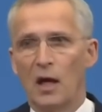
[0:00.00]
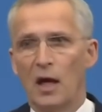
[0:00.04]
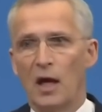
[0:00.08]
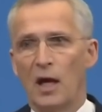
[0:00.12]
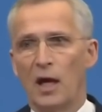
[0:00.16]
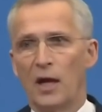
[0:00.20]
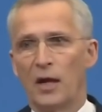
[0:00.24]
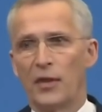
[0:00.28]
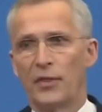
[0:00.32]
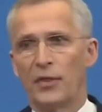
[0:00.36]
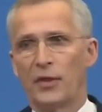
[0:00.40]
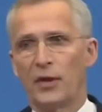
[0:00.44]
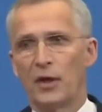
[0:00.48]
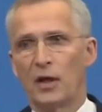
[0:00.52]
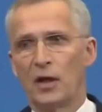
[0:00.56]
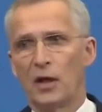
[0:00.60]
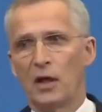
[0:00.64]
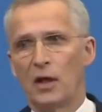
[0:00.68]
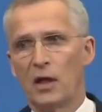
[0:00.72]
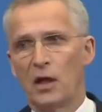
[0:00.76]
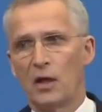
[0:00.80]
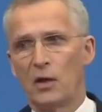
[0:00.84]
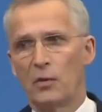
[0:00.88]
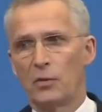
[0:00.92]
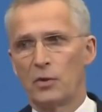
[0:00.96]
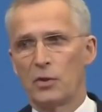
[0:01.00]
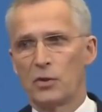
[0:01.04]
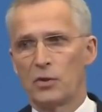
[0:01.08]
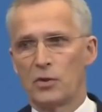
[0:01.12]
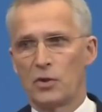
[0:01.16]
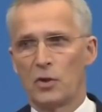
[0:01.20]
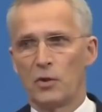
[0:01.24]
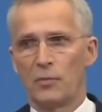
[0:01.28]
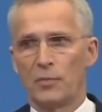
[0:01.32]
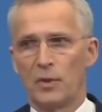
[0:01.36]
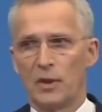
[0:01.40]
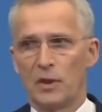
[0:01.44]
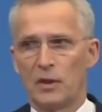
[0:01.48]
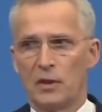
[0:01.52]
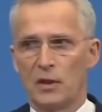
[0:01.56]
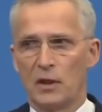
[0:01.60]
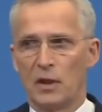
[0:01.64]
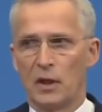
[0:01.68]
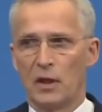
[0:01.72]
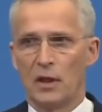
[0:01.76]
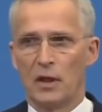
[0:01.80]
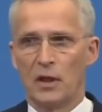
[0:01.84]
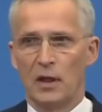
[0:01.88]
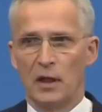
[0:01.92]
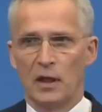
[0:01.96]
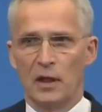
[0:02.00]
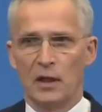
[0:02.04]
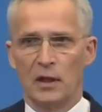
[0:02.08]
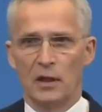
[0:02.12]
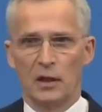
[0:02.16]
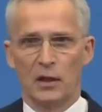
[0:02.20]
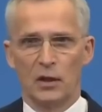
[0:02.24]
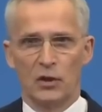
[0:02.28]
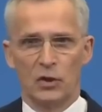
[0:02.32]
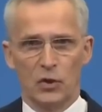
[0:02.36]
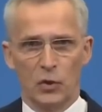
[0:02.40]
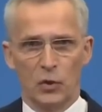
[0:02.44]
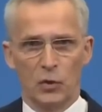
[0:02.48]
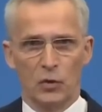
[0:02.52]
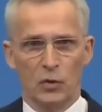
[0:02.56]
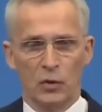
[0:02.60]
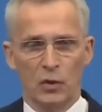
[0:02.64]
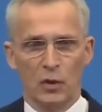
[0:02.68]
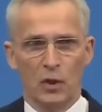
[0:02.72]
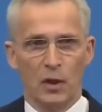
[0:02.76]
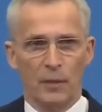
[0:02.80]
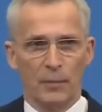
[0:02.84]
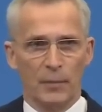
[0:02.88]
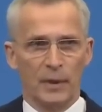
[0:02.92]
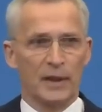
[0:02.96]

at uh, our summit in June.